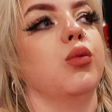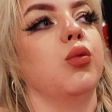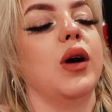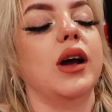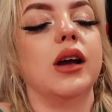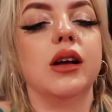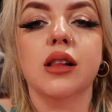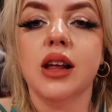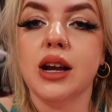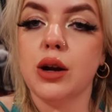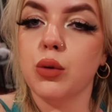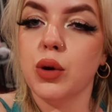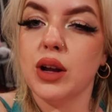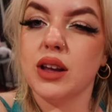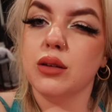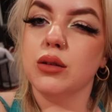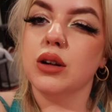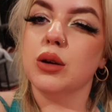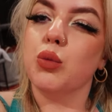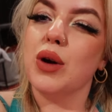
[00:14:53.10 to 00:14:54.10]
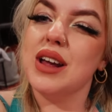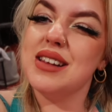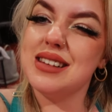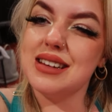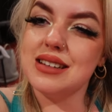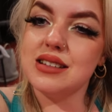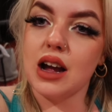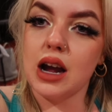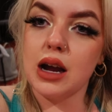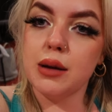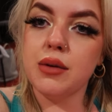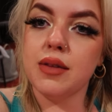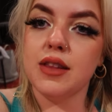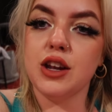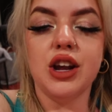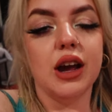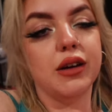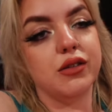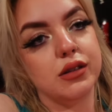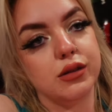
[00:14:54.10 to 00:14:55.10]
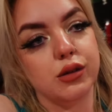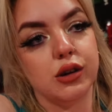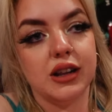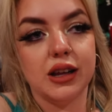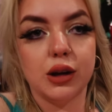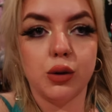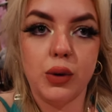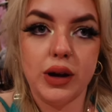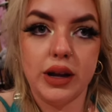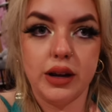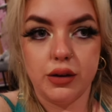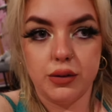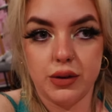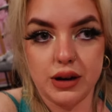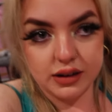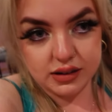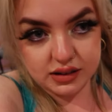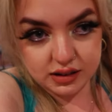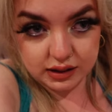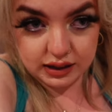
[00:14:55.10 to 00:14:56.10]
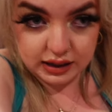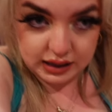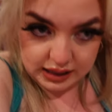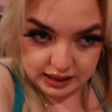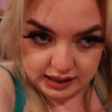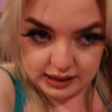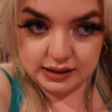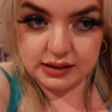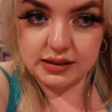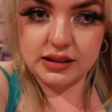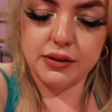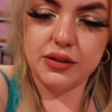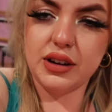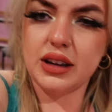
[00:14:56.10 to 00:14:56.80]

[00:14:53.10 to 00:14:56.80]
like wasting time, and then you have to sort of like wait around to get in and stuff.